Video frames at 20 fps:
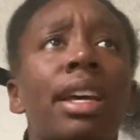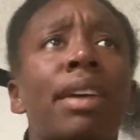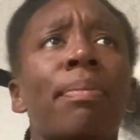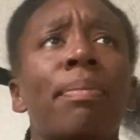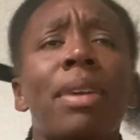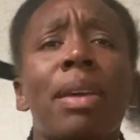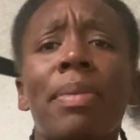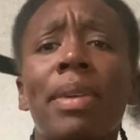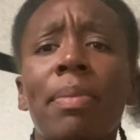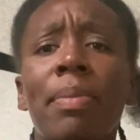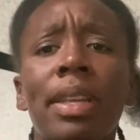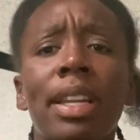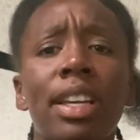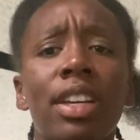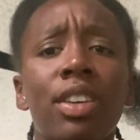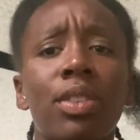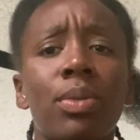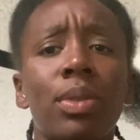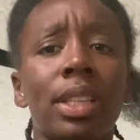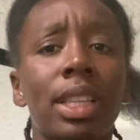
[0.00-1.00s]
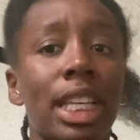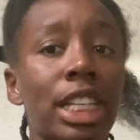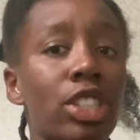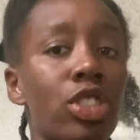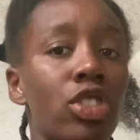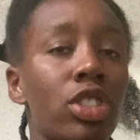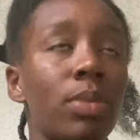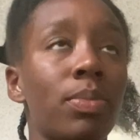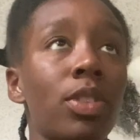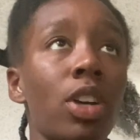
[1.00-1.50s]
maybe a bit of a
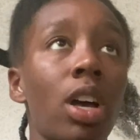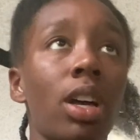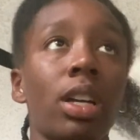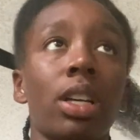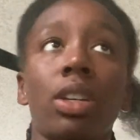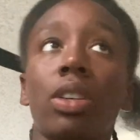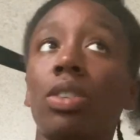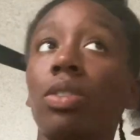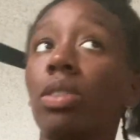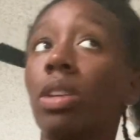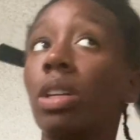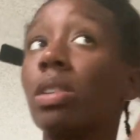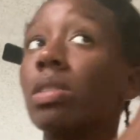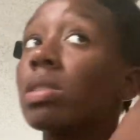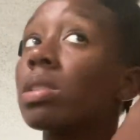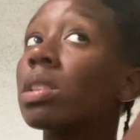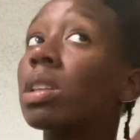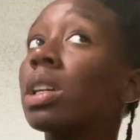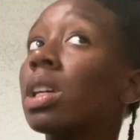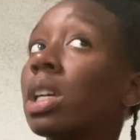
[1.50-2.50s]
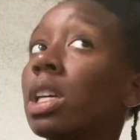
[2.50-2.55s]
relationship talk. Who knows?